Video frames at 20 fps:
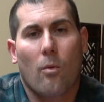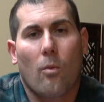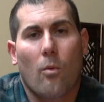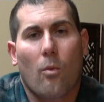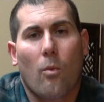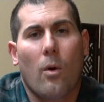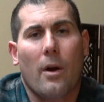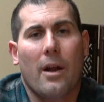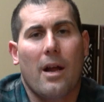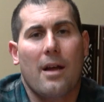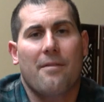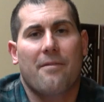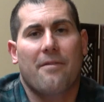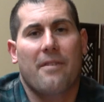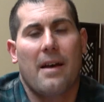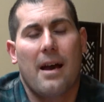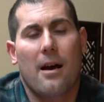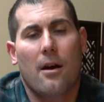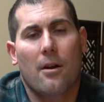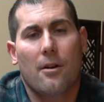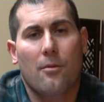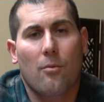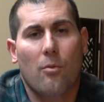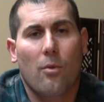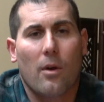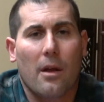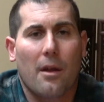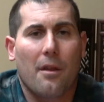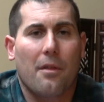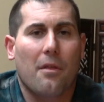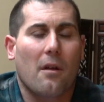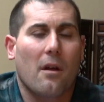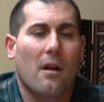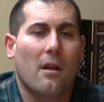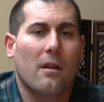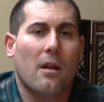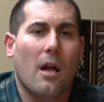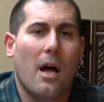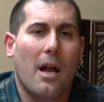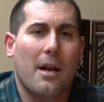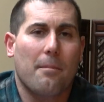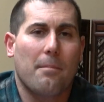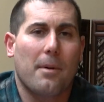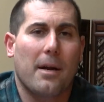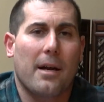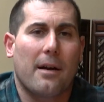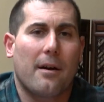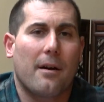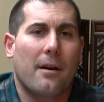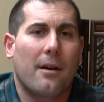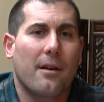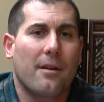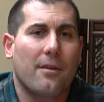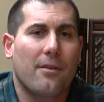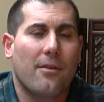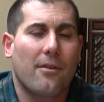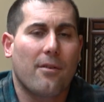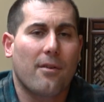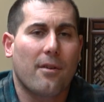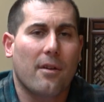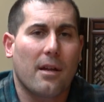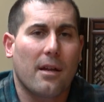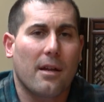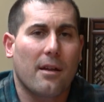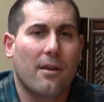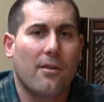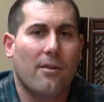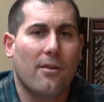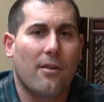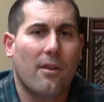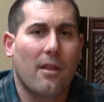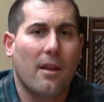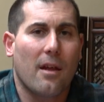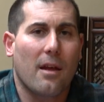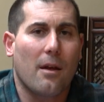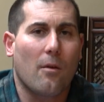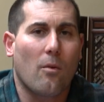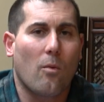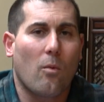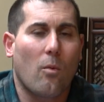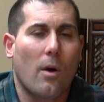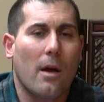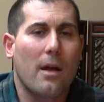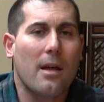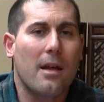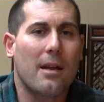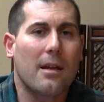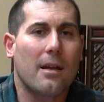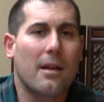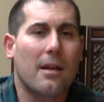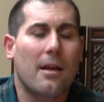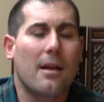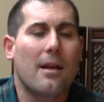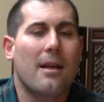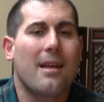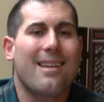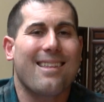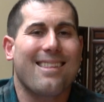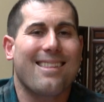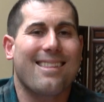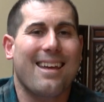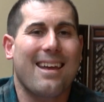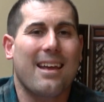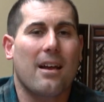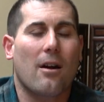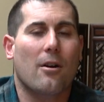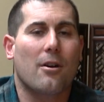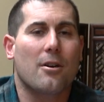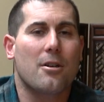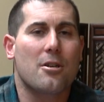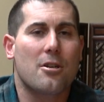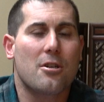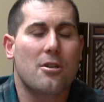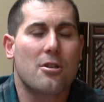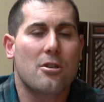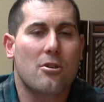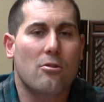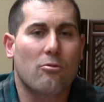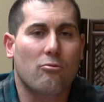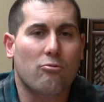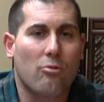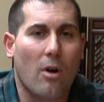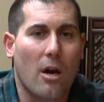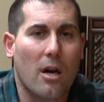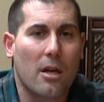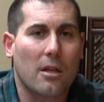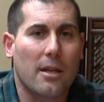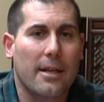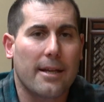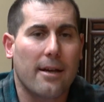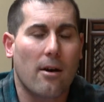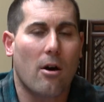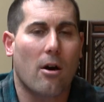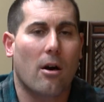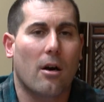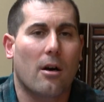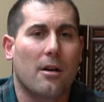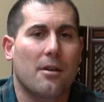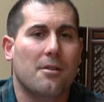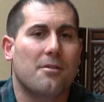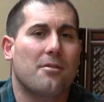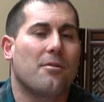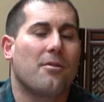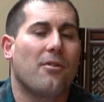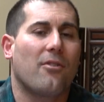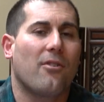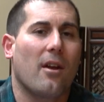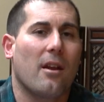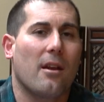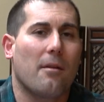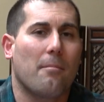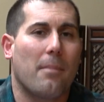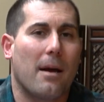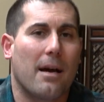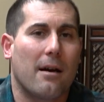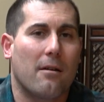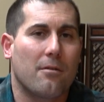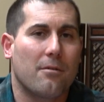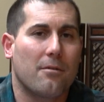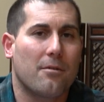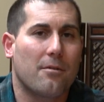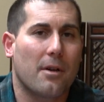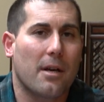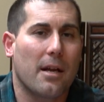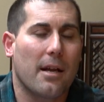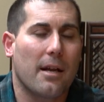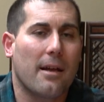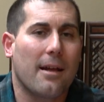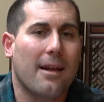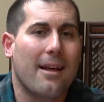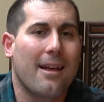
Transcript: What I found with a lot of parents is that when they are struggling hard to set a boundary,